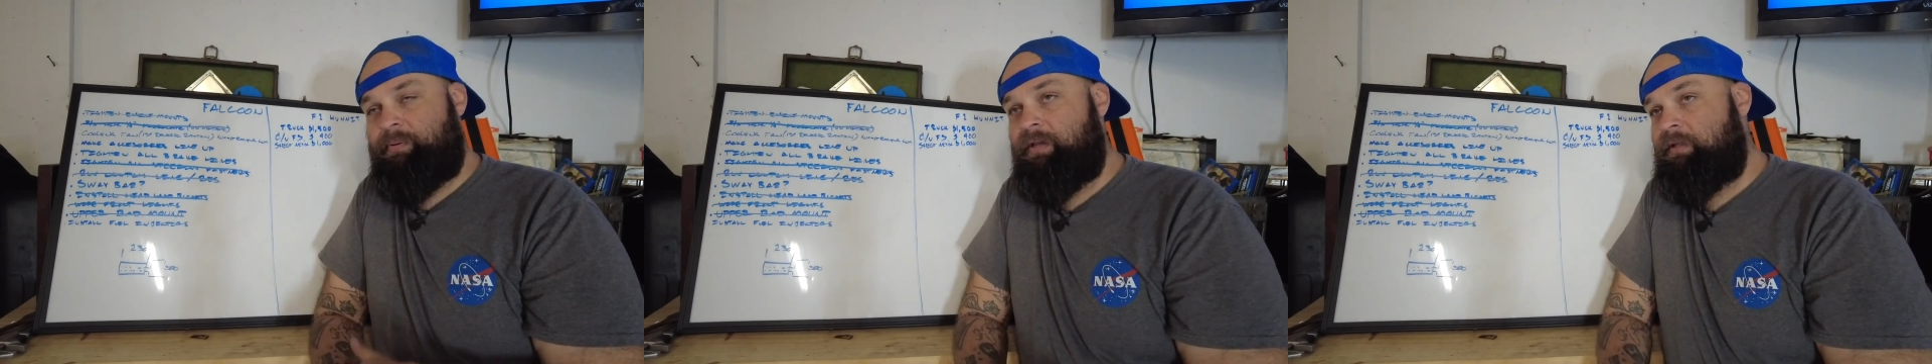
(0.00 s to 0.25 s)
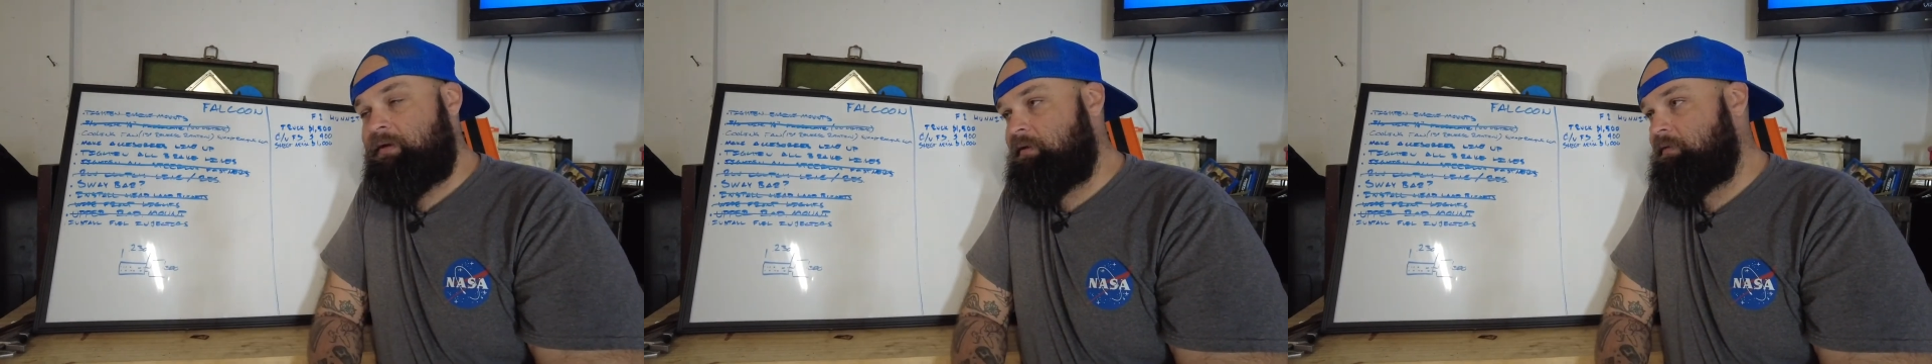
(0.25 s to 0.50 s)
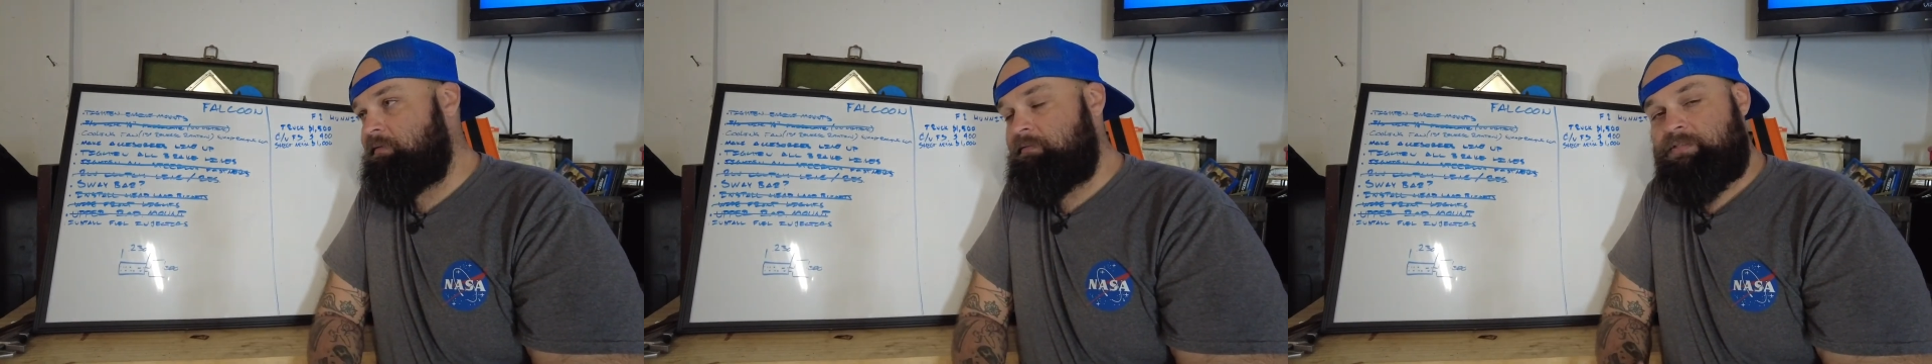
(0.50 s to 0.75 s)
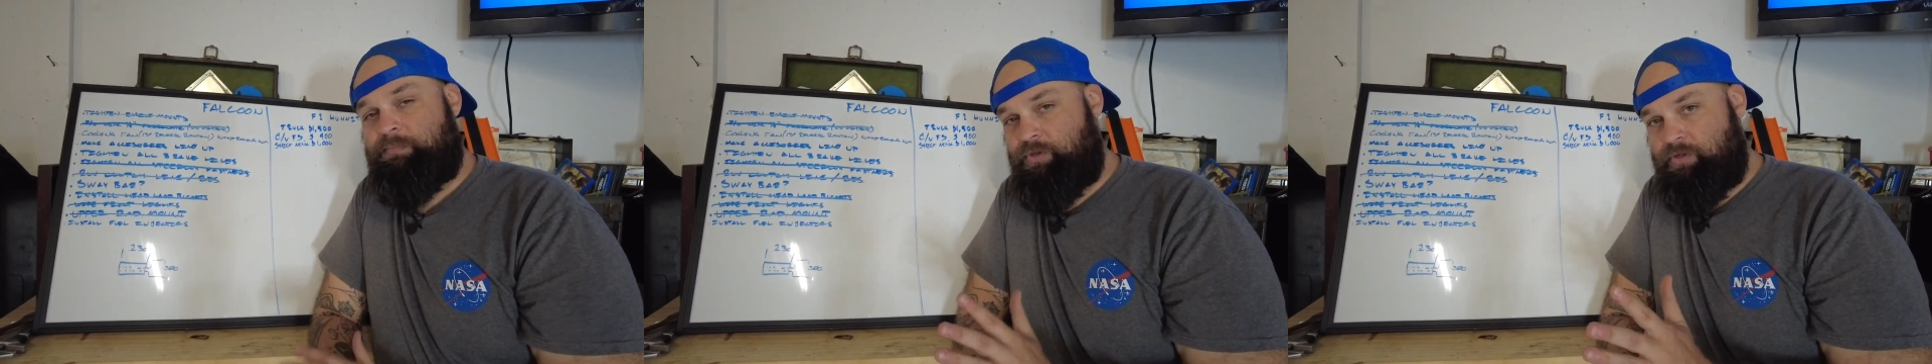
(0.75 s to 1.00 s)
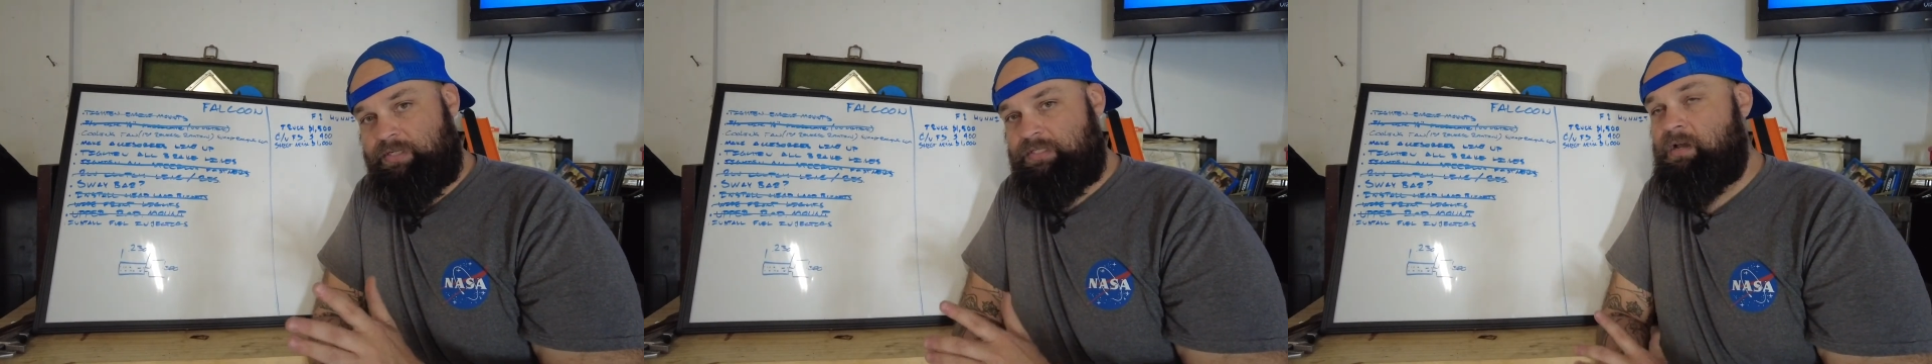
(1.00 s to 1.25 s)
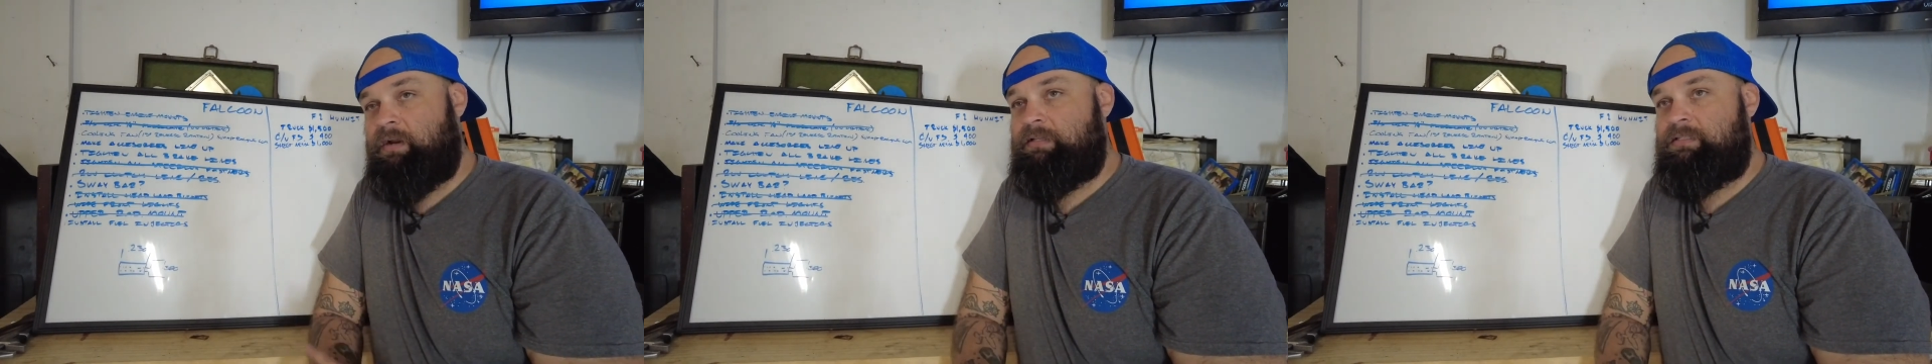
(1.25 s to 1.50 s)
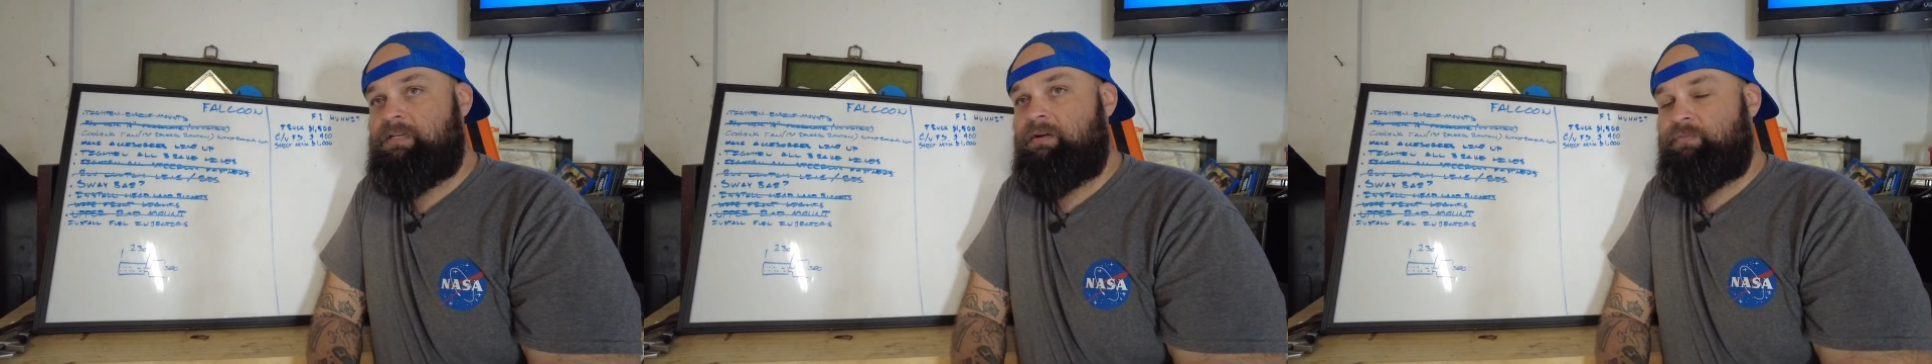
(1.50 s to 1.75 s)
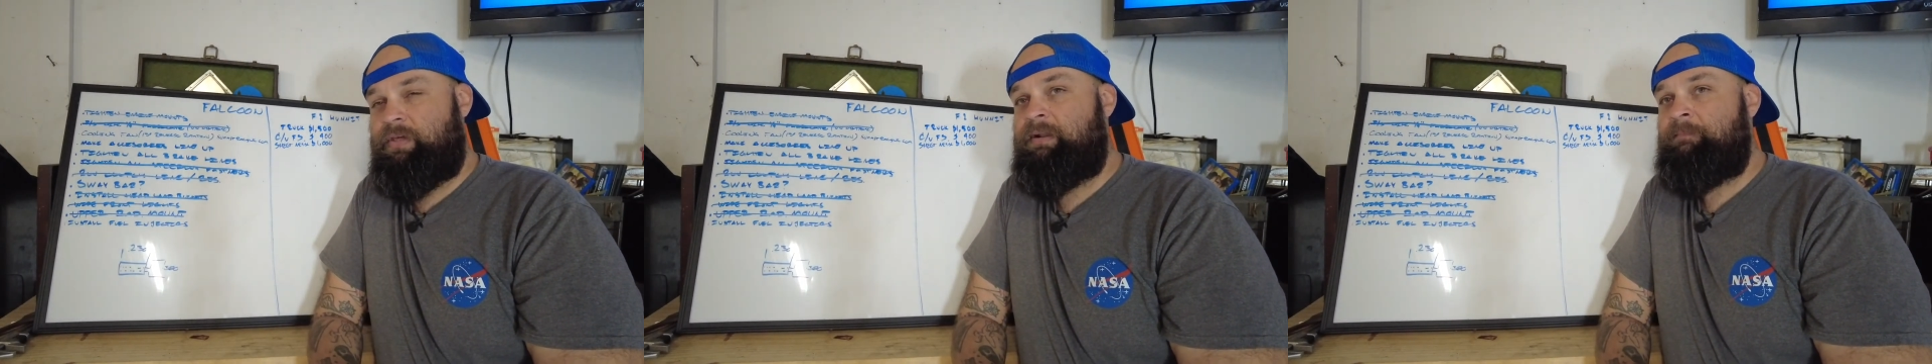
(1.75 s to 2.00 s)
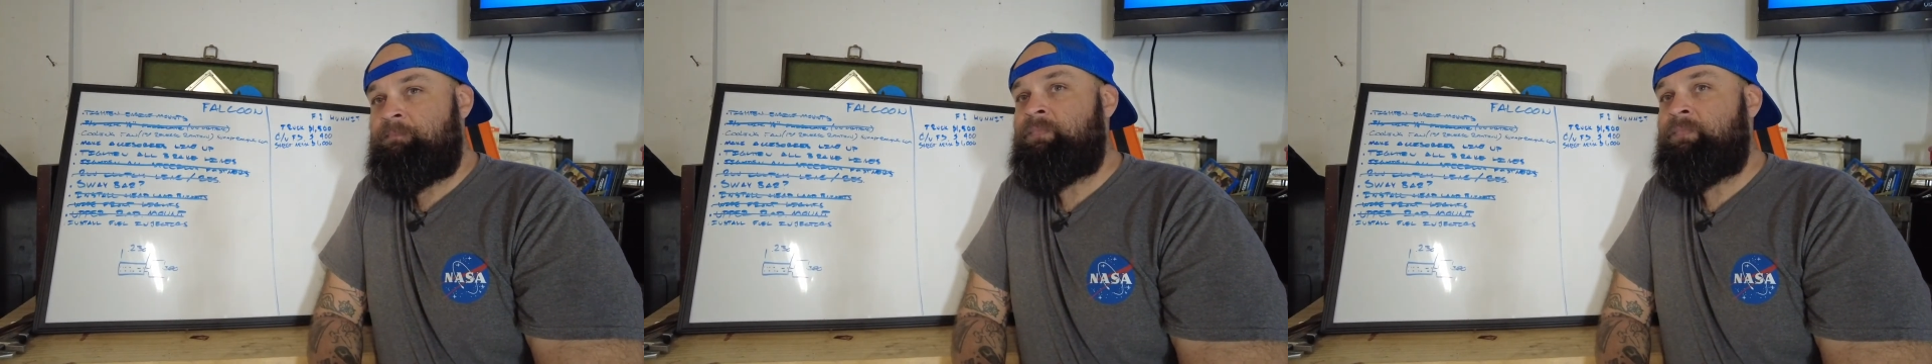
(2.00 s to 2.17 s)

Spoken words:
end and some goodies on it and stuff that